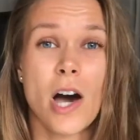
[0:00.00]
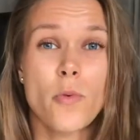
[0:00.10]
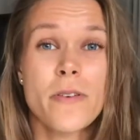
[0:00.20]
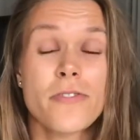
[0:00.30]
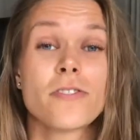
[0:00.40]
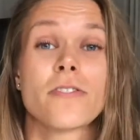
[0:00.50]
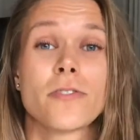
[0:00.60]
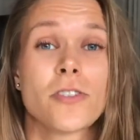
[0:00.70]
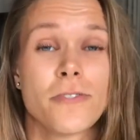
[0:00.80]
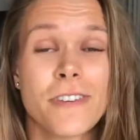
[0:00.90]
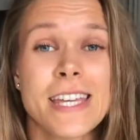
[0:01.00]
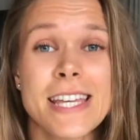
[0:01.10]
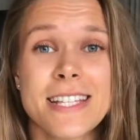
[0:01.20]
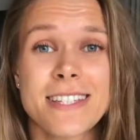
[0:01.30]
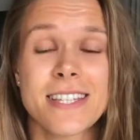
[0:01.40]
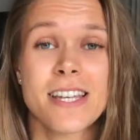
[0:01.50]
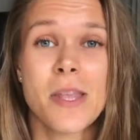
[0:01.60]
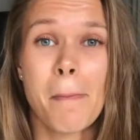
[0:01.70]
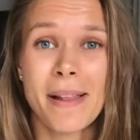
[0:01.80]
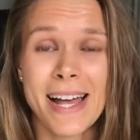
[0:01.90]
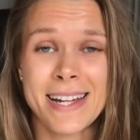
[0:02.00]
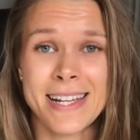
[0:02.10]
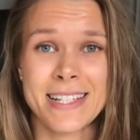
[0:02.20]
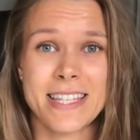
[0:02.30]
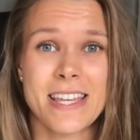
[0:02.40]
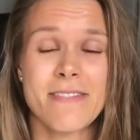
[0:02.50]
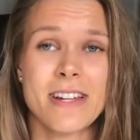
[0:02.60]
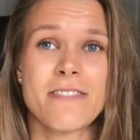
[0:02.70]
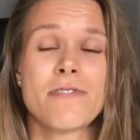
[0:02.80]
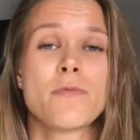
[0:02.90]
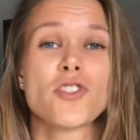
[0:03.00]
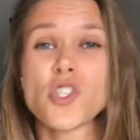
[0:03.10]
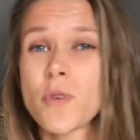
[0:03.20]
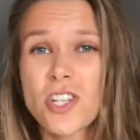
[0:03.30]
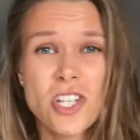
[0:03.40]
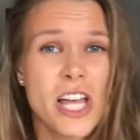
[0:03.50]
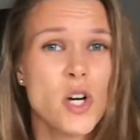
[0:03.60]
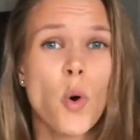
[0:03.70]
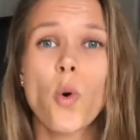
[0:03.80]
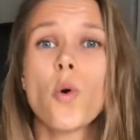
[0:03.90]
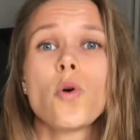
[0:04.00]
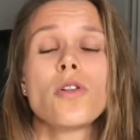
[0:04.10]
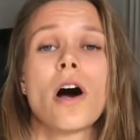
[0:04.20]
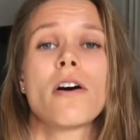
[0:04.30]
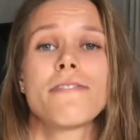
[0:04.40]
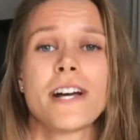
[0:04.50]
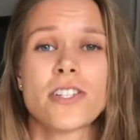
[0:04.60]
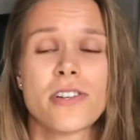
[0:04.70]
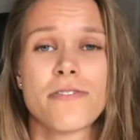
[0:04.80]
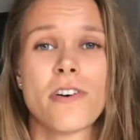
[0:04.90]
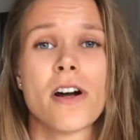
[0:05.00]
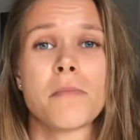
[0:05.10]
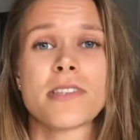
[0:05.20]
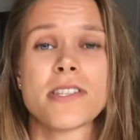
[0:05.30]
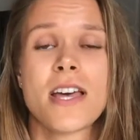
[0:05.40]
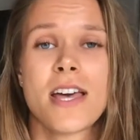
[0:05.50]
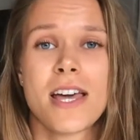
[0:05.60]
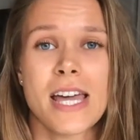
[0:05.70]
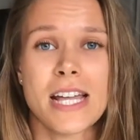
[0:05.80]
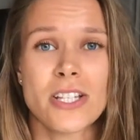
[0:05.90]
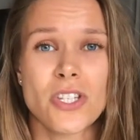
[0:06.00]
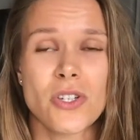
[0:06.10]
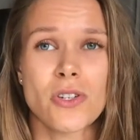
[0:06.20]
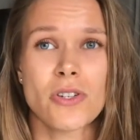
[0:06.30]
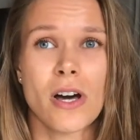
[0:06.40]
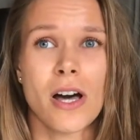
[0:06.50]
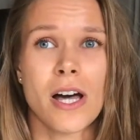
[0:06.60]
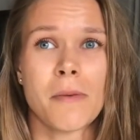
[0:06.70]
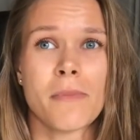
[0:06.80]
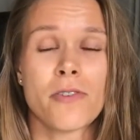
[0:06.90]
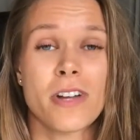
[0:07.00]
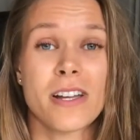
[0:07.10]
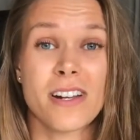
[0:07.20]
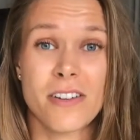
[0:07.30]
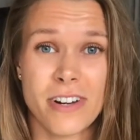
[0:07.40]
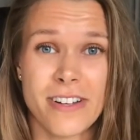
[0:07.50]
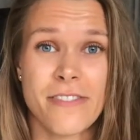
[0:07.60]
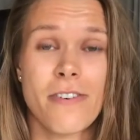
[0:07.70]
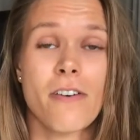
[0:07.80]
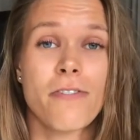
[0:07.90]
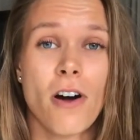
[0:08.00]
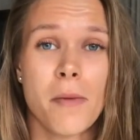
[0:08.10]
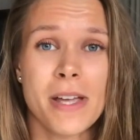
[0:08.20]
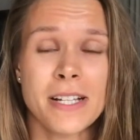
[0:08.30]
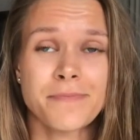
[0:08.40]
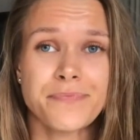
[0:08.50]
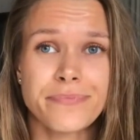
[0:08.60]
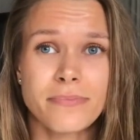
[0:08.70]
we would feed the planet, even if we would switch like all our factory farms into regenerative farming.